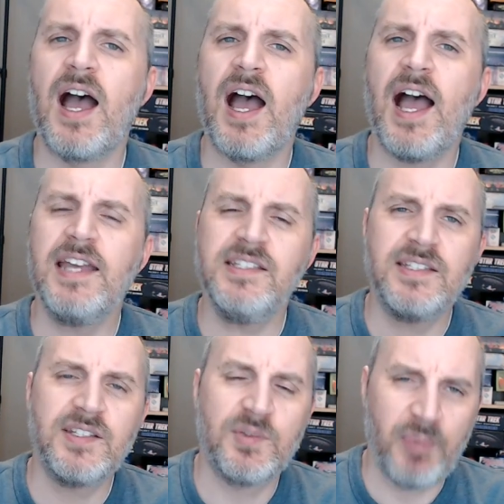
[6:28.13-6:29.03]
I
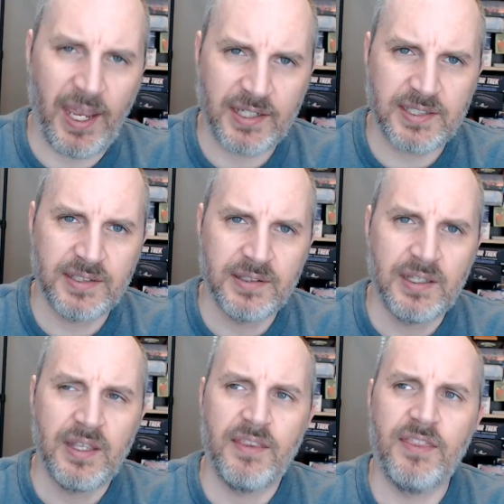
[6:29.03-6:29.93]
suspect
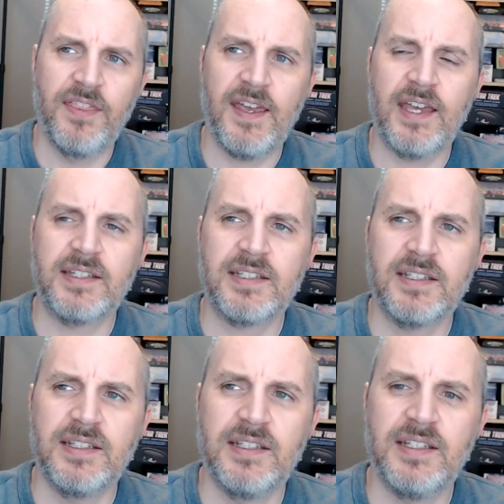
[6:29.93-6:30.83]
that
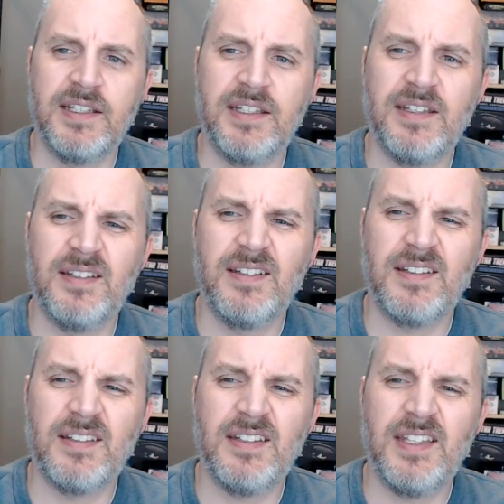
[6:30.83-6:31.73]

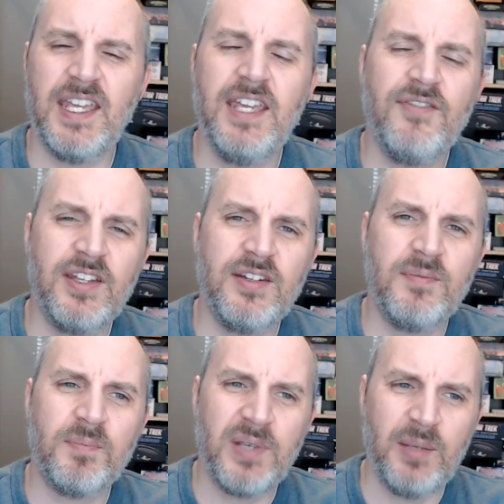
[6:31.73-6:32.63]

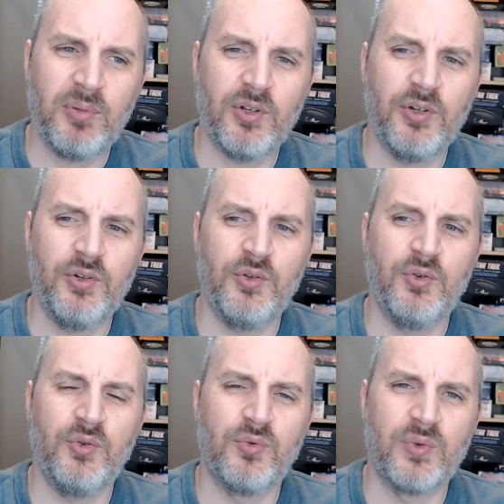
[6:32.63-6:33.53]
even people
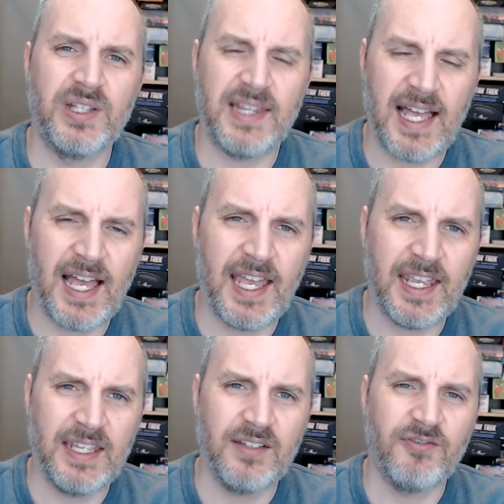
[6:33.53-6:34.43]
who
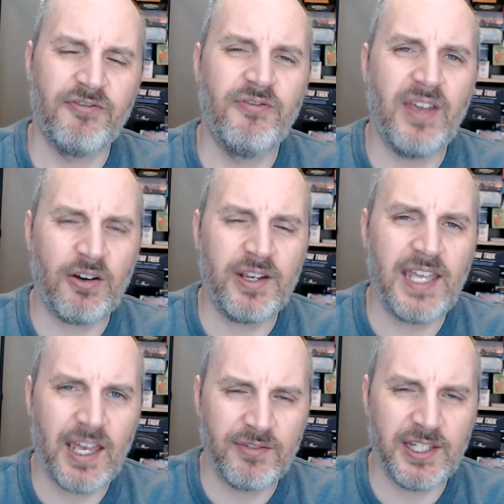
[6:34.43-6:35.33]
rely very
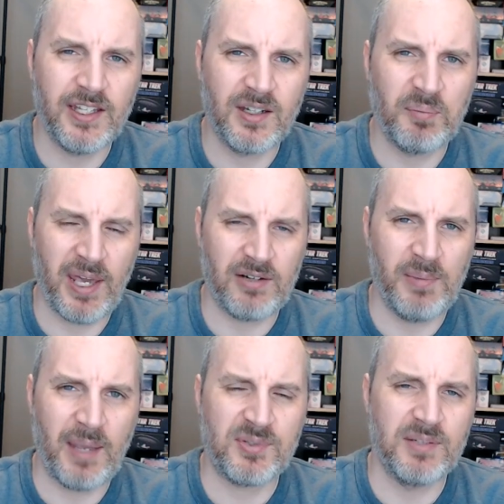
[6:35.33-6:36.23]
heavily on battle
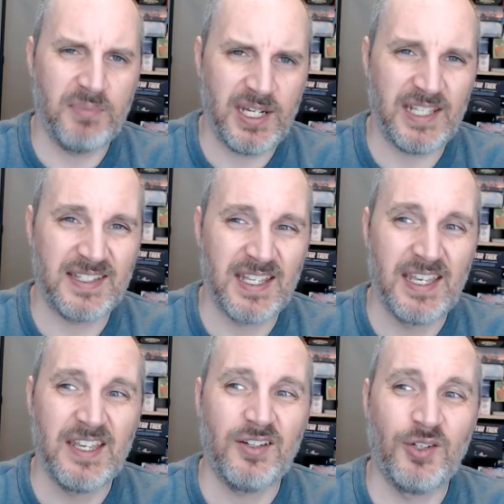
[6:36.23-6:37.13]
maps and minis
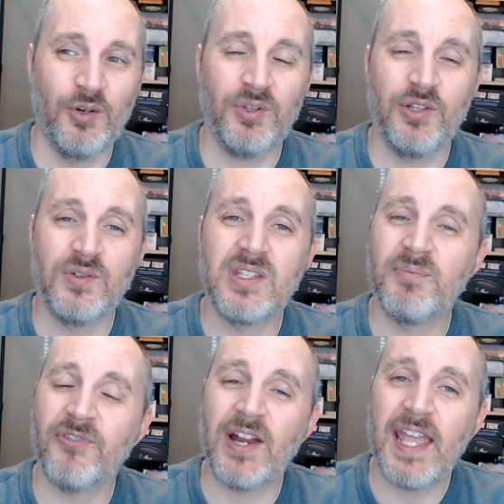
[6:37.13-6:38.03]
don't use
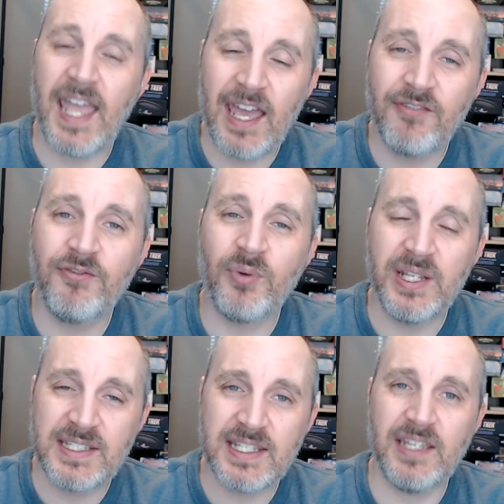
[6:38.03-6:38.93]
them for
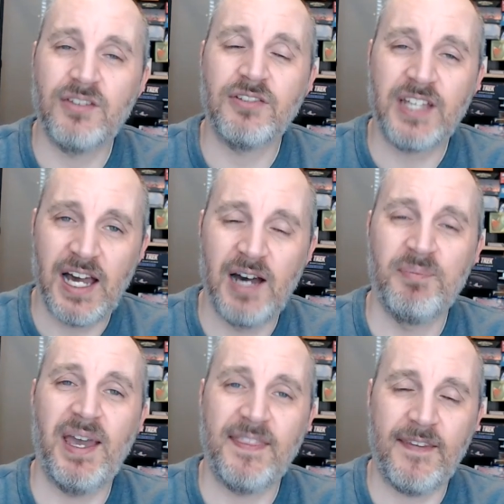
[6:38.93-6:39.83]
every single
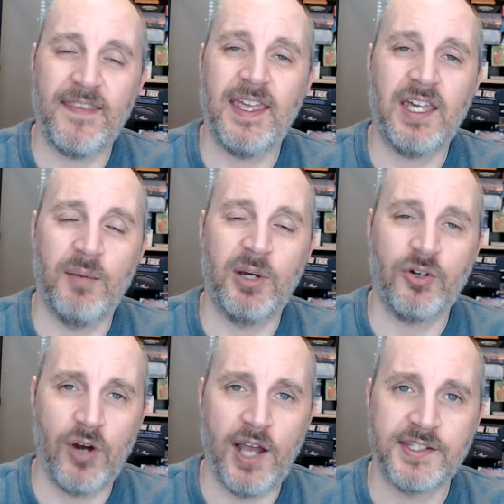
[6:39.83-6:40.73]
combat that they come
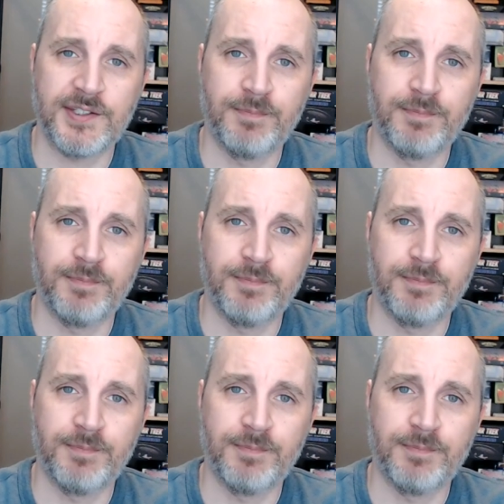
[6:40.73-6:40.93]
across.